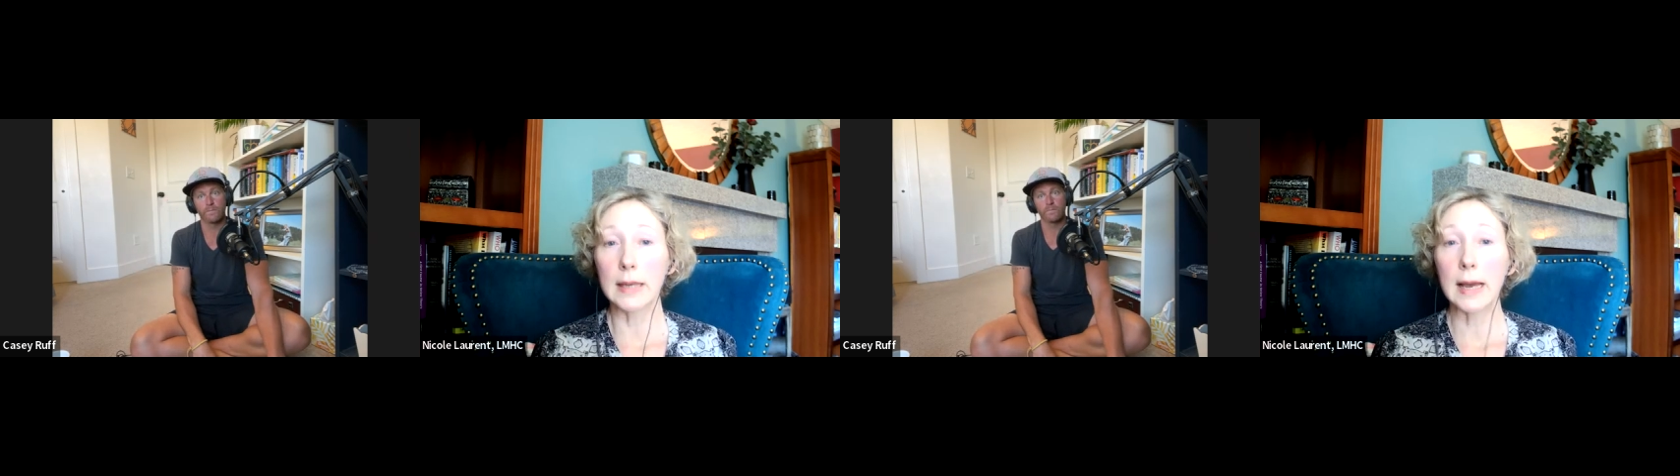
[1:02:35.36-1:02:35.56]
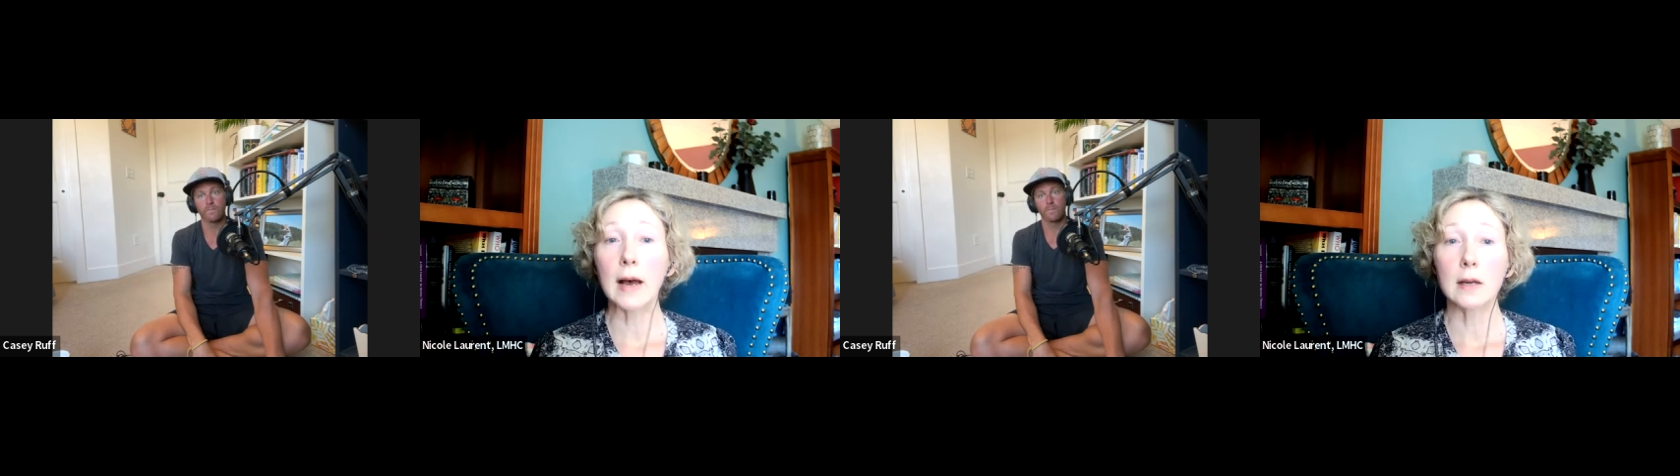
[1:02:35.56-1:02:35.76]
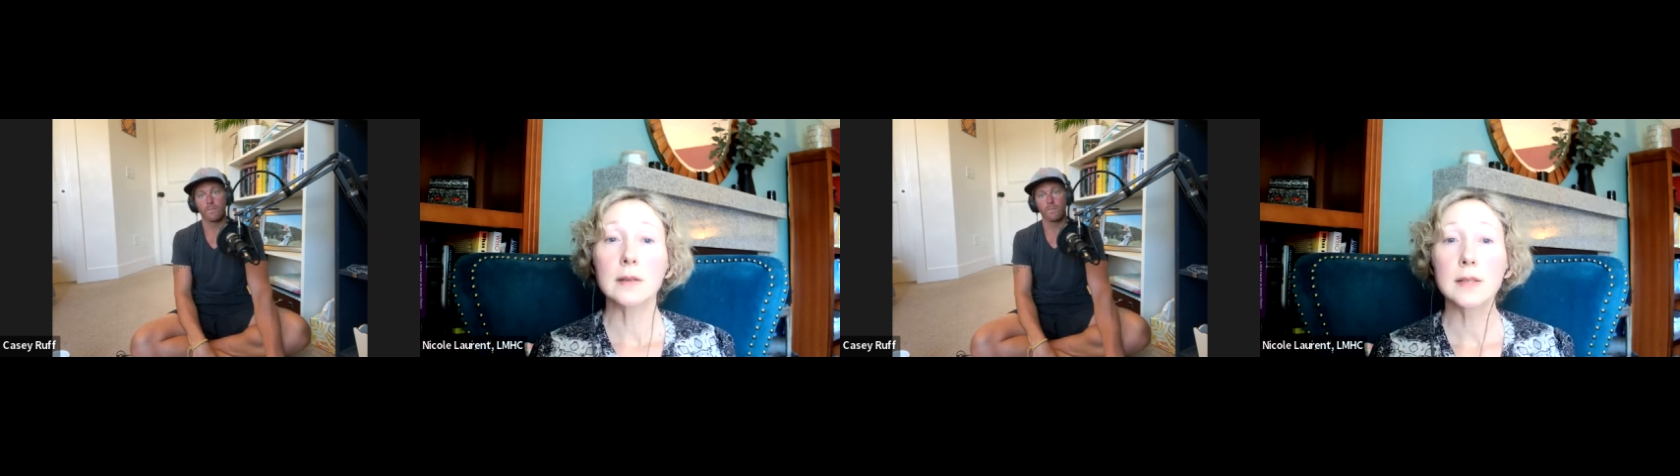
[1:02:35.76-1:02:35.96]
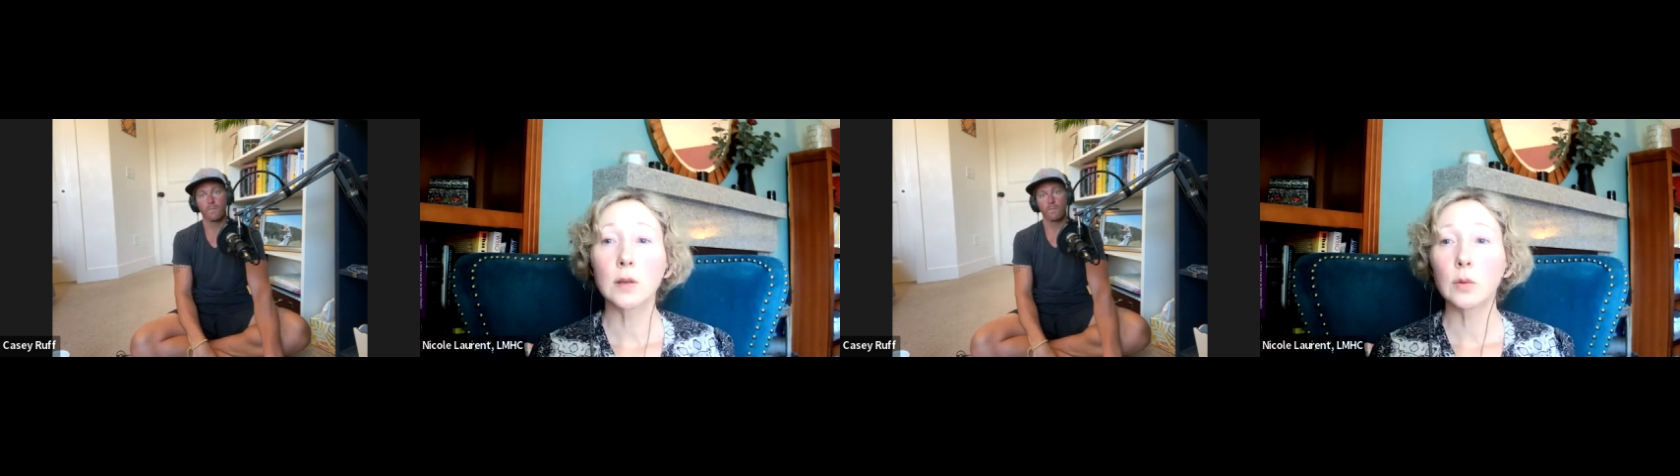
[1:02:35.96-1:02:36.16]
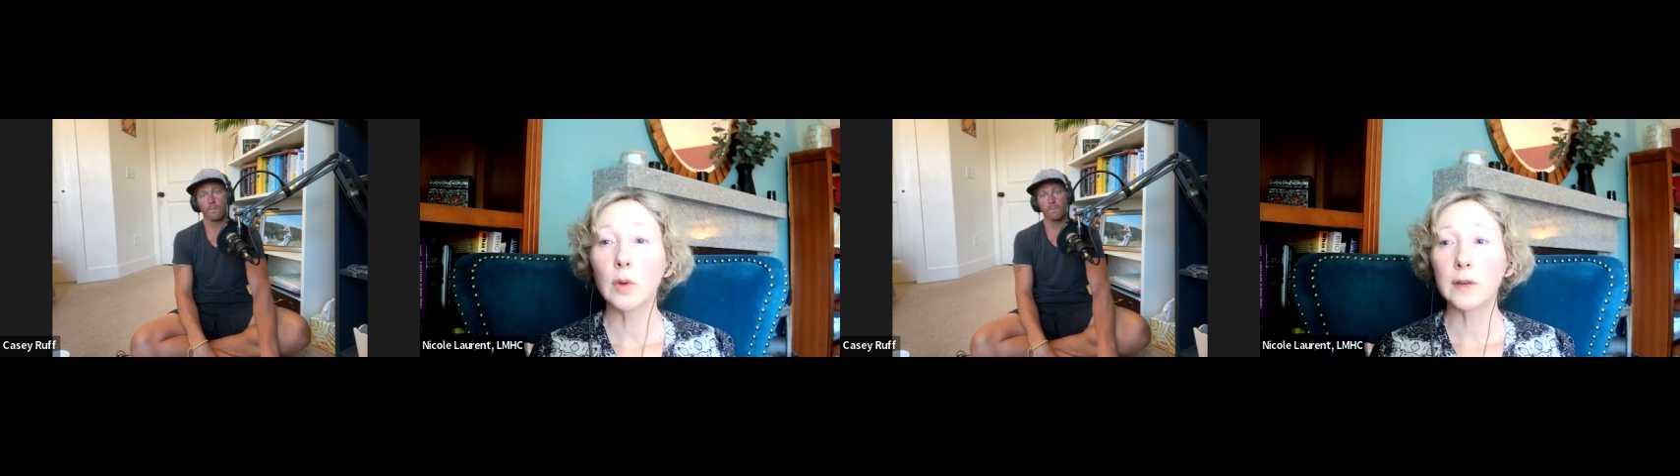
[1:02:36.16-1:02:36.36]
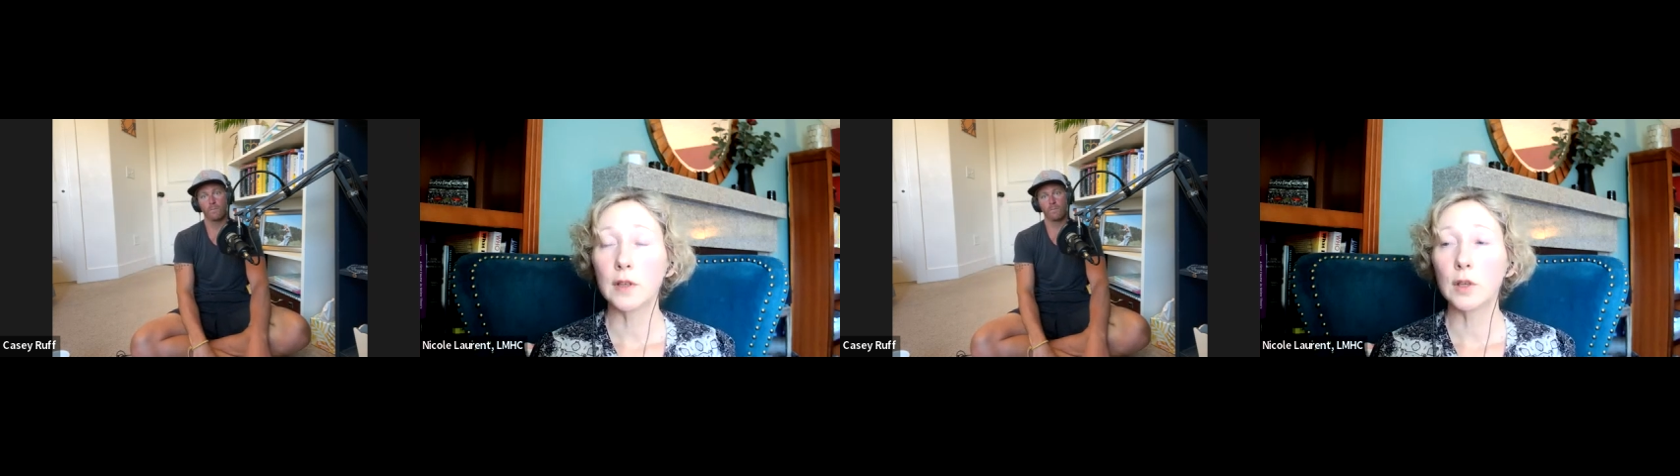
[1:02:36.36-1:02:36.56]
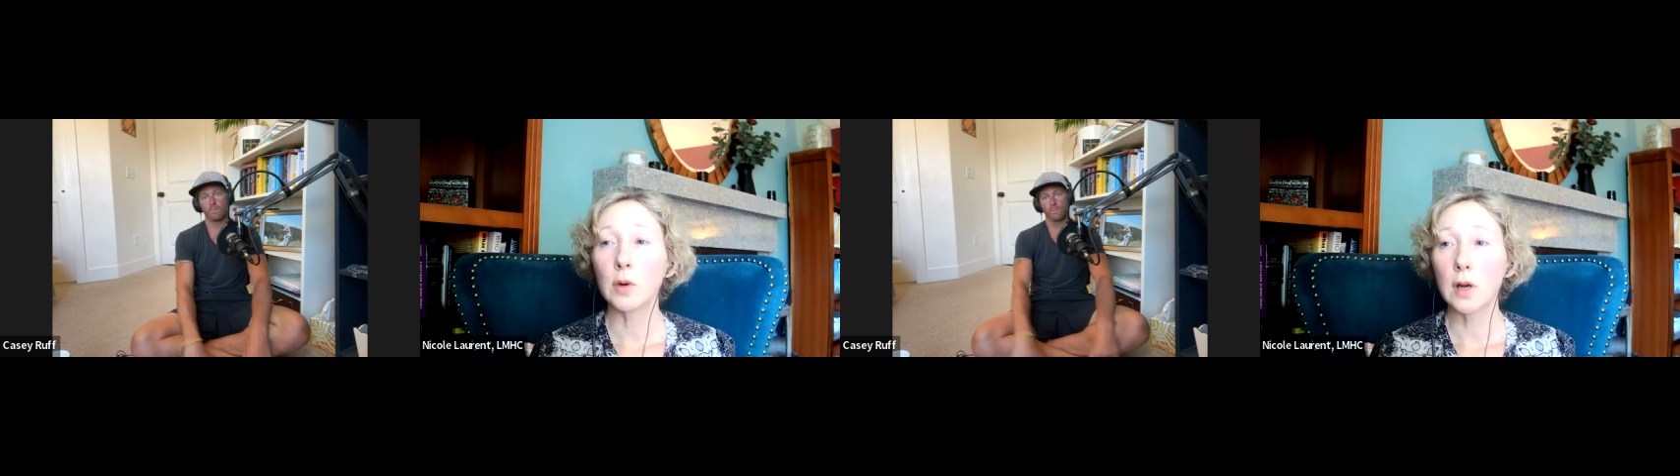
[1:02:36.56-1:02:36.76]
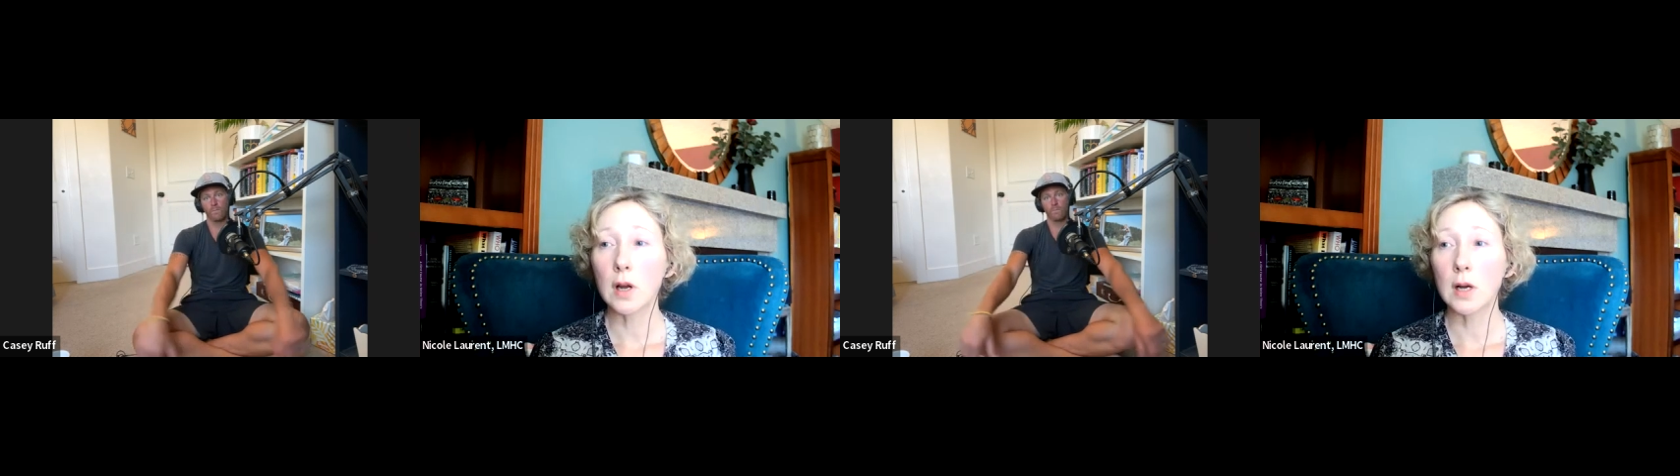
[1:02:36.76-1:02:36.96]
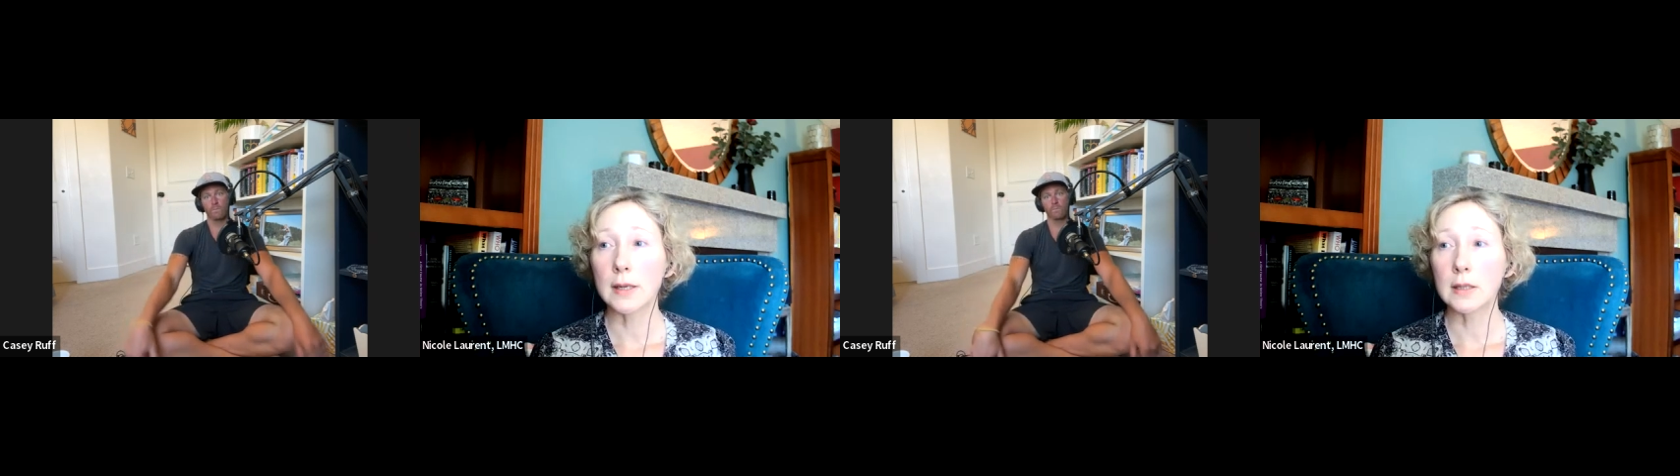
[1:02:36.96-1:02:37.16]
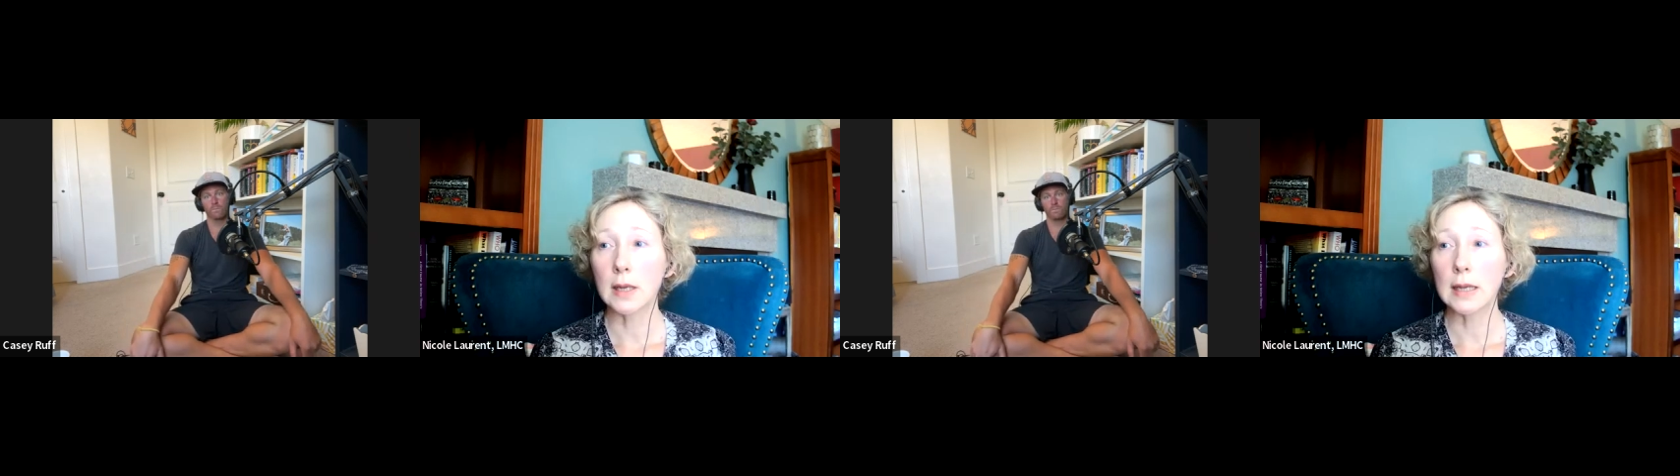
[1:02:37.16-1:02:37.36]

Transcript: Yeah. So if you are on